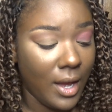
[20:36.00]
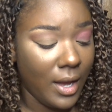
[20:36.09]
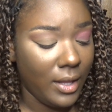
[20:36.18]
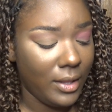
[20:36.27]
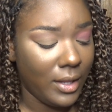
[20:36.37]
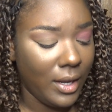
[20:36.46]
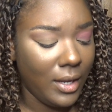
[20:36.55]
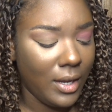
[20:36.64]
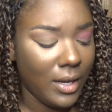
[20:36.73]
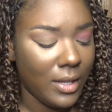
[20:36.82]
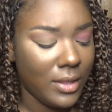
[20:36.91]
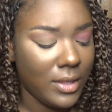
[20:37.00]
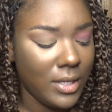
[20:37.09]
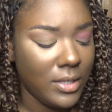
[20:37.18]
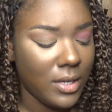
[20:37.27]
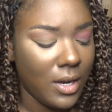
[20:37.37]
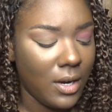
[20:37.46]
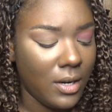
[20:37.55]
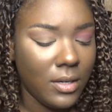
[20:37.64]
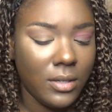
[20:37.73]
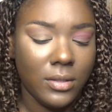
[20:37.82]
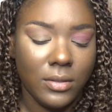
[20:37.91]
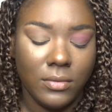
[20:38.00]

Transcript: I like it. These aren't,